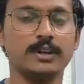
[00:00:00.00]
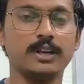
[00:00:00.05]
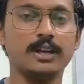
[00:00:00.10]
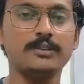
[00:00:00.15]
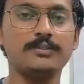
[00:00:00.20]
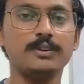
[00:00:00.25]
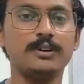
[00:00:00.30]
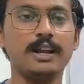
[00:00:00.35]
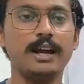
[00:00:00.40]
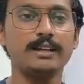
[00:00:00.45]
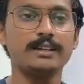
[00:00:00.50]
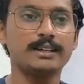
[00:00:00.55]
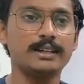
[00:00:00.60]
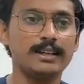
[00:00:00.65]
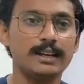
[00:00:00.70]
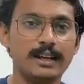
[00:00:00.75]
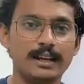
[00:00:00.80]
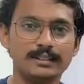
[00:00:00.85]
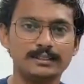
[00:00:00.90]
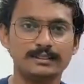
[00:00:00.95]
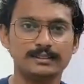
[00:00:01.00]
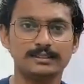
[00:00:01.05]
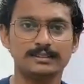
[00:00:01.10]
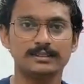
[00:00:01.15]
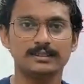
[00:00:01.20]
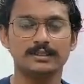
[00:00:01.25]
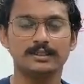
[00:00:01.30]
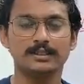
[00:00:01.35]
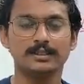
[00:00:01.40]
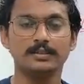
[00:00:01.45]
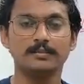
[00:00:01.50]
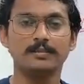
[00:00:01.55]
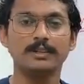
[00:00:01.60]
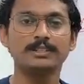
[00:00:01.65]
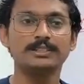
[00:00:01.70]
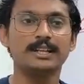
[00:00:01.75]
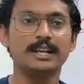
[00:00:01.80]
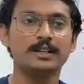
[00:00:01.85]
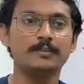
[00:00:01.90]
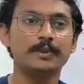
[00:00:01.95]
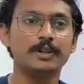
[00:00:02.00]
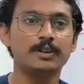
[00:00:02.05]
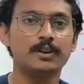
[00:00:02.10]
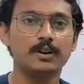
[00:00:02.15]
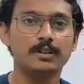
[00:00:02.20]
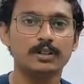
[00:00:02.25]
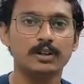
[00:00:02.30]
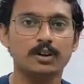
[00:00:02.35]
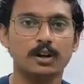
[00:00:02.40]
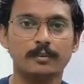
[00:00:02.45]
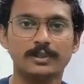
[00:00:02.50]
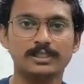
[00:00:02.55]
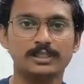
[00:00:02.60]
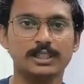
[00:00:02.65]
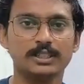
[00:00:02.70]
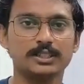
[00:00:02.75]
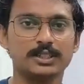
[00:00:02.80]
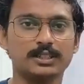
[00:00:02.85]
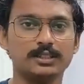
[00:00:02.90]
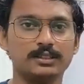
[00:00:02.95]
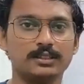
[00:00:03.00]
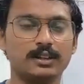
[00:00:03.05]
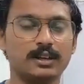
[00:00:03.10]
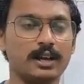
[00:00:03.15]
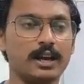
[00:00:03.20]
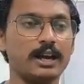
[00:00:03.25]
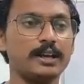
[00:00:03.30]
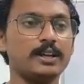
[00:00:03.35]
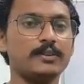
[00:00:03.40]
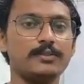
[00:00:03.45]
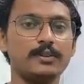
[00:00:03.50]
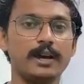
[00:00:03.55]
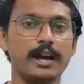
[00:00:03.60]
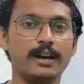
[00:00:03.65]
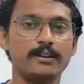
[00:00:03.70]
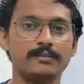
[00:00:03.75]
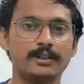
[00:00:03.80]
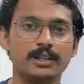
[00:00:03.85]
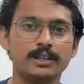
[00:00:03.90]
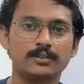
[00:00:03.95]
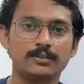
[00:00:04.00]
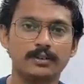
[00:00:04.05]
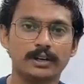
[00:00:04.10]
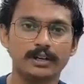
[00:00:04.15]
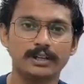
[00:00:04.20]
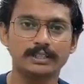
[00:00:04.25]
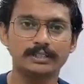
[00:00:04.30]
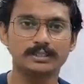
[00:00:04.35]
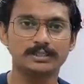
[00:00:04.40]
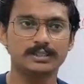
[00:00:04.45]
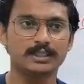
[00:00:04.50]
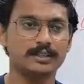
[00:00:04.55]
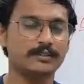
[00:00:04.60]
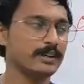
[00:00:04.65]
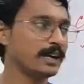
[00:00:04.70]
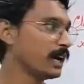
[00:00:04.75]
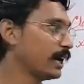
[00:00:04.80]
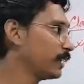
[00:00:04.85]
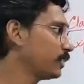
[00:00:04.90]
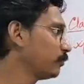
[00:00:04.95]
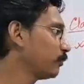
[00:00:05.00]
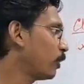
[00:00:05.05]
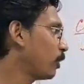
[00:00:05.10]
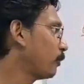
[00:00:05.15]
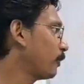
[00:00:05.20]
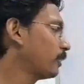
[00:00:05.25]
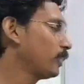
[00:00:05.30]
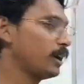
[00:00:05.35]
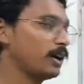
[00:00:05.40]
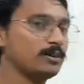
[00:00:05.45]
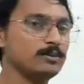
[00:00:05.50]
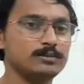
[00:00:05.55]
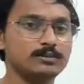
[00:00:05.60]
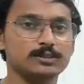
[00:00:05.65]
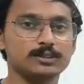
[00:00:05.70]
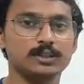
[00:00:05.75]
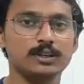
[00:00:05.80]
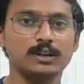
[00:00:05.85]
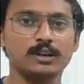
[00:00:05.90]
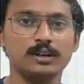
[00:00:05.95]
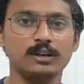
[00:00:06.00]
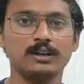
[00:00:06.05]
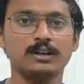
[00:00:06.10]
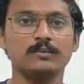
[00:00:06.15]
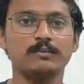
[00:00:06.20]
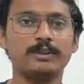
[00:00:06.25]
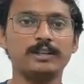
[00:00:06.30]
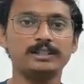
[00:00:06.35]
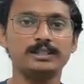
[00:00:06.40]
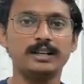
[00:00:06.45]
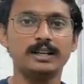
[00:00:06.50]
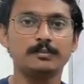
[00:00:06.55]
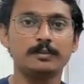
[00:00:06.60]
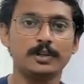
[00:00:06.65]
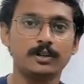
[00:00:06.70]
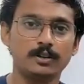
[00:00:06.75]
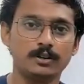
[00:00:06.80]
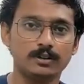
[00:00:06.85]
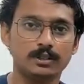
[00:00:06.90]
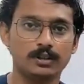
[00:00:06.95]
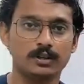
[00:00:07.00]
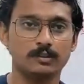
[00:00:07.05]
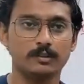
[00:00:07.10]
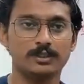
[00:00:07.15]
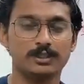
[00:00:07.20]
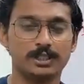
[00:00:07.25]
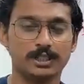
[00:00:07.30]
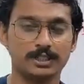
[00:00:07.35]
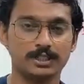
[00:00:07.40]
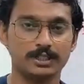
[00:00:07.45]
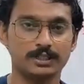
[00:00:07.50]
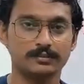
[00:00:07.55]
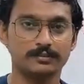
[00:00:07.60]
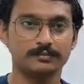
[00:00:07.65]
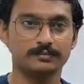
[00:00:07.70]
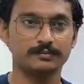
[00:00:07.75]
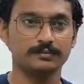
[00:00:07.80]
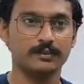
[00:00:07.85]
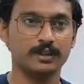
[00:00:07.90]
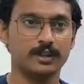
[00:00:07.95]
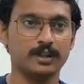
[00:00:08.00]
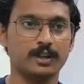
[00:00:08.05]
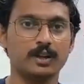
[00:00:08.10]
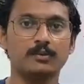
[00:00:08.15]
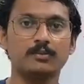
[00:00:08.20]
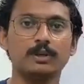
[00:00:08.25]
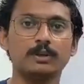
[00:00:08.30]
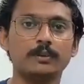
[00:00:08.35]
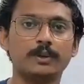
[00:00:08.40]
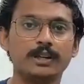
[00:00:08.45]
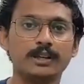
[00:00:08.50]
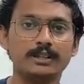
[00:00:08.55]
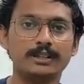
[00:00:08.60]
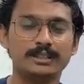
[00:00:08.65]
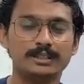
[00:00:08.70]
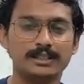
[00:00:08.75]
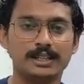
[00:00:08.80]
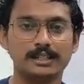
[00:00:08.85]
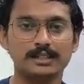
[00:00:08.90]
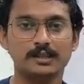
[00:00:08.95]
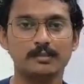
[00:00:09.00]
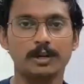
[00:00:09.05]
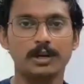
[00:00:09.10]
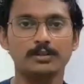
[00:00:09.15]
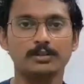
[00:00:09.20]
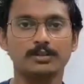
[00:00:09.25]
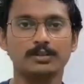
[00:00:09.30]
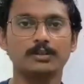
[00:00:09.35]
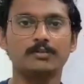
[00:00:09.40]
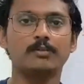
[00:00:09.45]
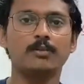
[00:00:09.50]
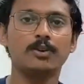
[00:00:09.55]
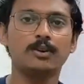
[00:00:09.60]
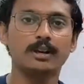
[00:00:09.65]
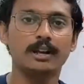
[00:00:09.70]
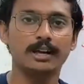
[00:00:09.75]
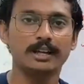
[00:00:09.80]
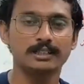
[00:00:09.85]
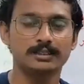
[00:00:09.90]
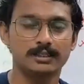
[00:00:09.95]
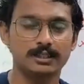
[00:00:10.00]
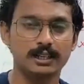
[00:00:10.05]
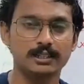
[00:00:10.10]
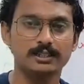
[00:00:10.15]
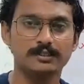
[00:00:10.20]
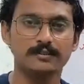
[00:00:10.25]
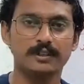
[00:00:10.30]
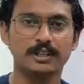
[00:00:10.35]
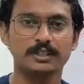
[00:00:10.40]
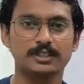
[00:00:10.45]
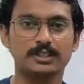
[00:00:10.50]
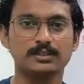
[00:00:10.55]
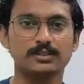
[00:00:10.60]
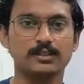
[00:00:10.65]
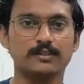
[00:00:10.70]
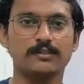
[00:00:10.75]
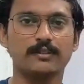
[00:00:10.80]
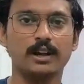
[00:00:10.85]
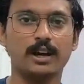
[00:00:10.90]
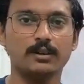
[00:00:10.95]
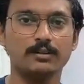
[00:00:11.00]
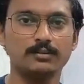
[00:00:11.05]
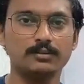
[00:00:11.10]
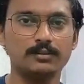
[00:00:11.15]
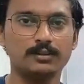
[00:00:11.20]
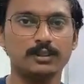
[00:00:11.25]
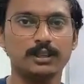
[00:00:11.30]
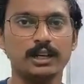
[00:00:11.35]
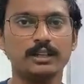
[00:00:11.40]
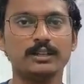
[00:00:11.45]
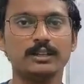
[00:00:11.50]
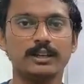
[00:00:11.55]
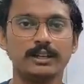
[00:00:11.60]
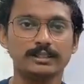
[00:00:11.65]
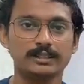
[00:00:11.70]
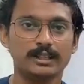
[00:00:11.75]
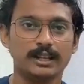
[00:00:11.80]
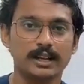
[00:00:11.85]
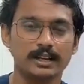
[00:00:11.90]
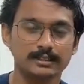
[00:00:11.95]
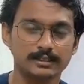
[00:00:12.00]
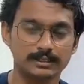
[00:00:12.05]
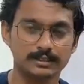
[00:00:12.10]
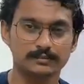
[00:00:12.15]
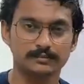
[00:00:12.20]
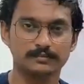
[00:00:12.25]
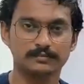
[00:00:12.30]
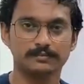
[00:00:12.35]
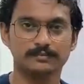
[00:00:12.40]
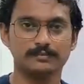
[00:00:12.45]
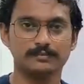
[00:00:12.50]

If you like the class, please let me know on the comment section, and if you have any queries regarding proper nouns, please let me know on the comment section. We will discuss about more classifications of nouns in the next class.